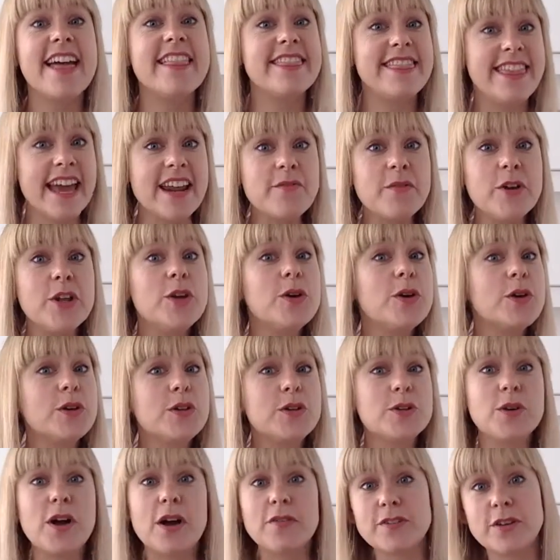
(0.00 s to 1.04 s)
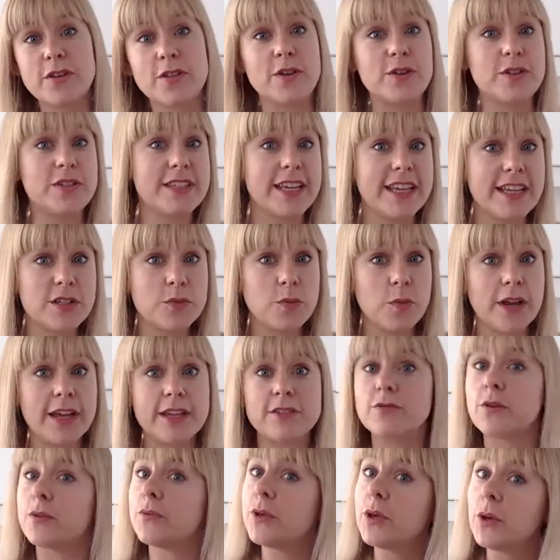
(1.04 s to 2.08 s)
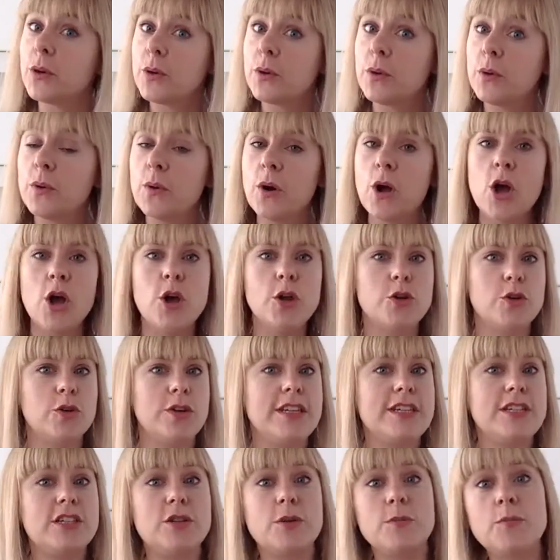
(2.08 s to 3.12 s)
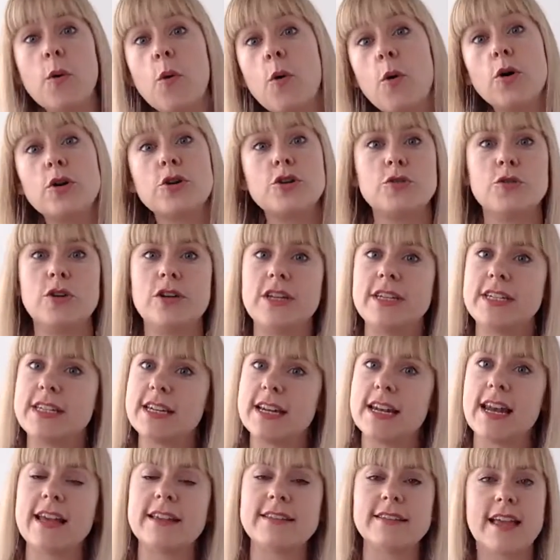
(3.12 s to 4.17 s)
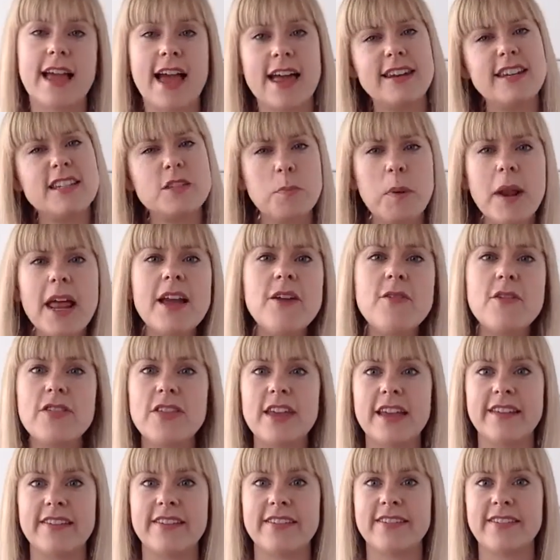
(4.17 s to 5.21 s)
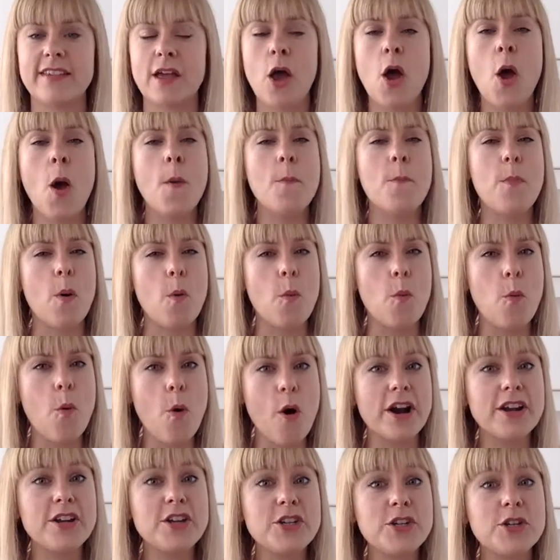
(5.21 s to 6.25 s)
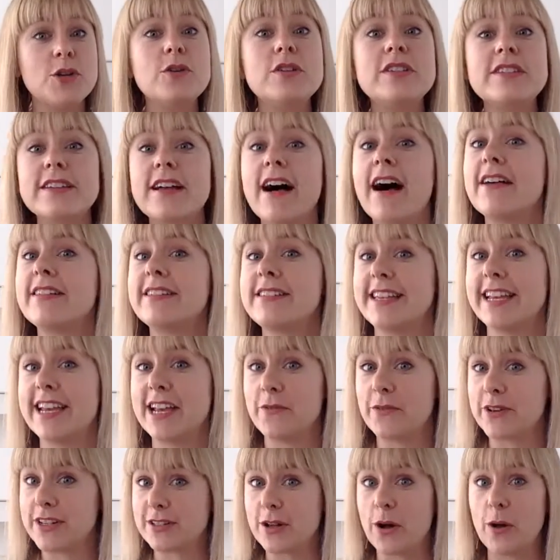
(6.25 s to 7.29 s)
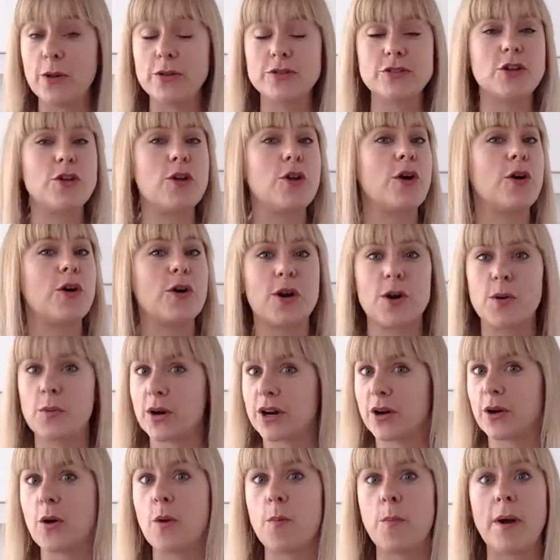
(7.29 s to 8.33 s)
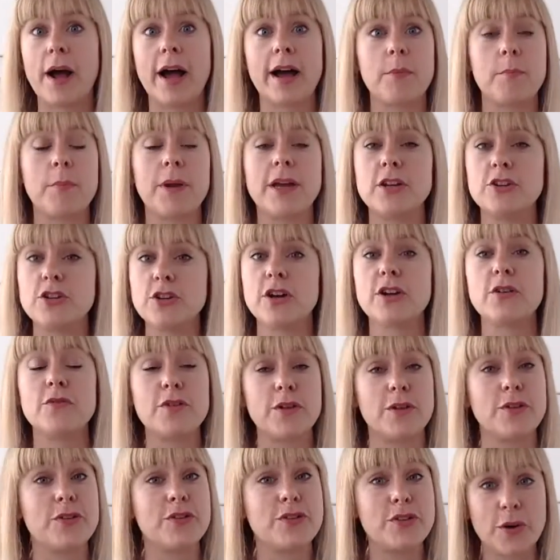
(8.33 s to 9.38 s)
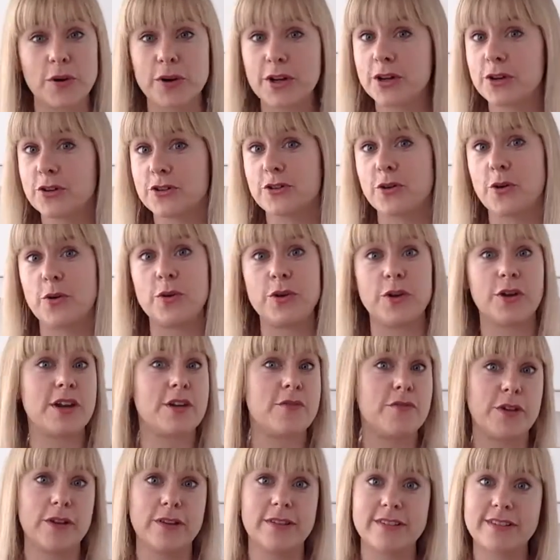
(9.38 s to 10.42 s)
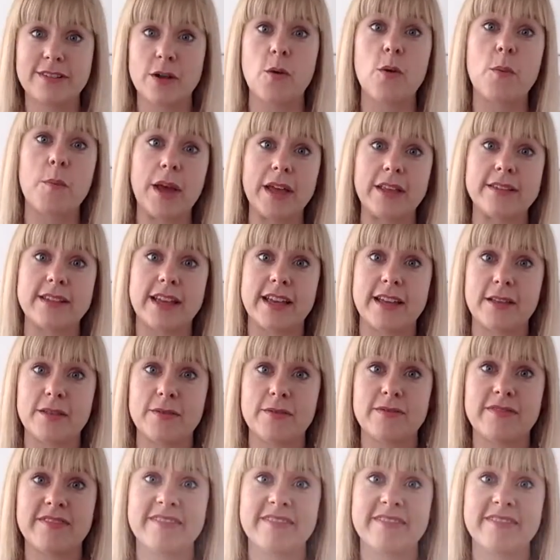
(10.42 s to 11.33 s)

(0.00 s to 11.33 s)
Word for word: Then what you can do after those six weeks, review, do I need to do more? Do I need to do less? And just play with this. But once you start seeing results, you're not gonna wanna go back, because you're gonna feel so in control, you're gonna feel so amazing.